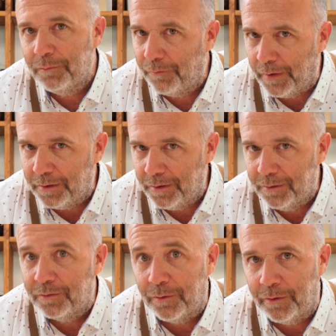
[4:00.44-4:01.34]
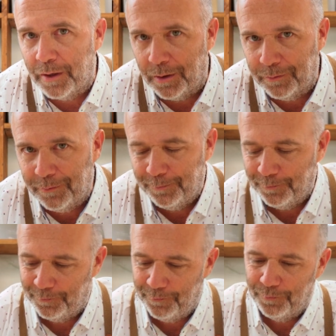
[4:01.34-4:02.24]
finally turned out.
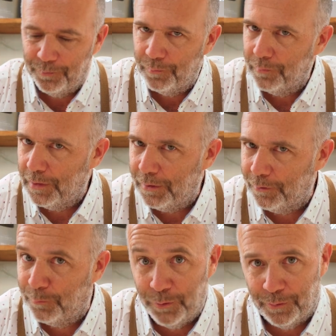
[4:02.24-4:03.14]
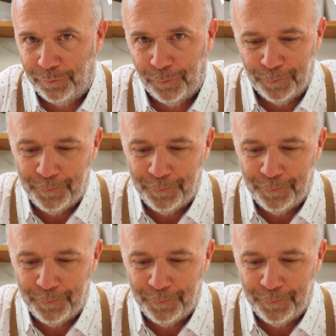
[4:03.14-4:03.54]
It looks beautiful.